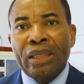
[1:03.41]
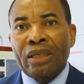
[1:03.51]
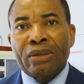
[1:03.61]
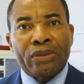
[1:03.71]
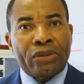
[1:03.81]
any
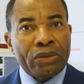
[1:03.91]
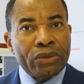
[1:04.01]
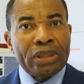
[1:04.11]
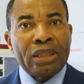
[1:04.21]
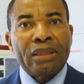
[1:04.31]

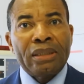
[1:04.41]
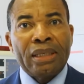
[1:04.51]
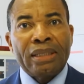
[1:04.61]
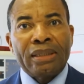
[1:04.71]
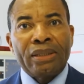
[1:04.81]
consultant
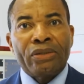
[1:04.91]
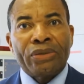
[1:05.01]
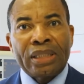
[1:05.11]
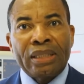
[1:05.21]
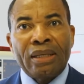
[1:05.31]
that is
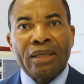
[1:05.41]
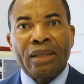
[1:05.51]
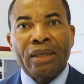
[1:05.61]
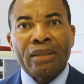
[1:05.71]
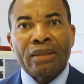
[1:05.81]
interested
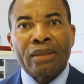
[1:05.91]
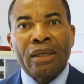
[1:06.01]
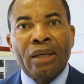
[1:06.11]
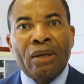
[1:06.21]
in this